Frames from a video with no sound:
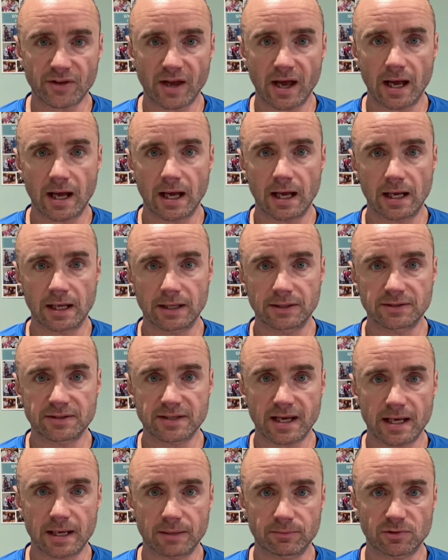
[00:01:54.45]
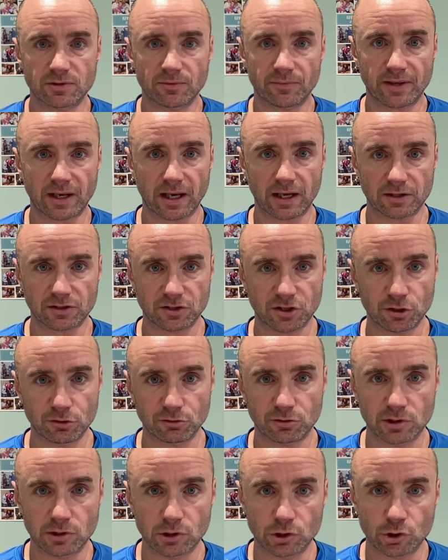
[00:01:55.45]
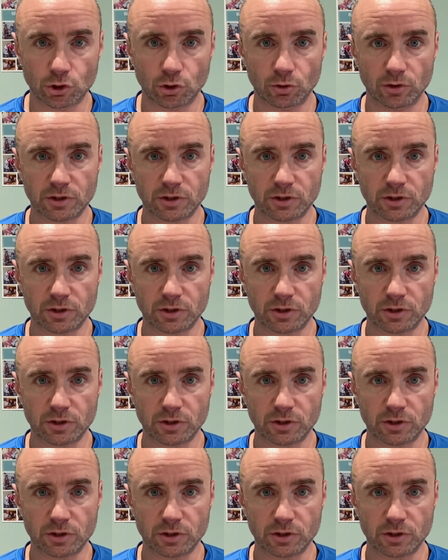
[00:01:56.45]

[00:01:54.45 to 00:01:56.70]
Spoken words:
and something like a 2-2 draw,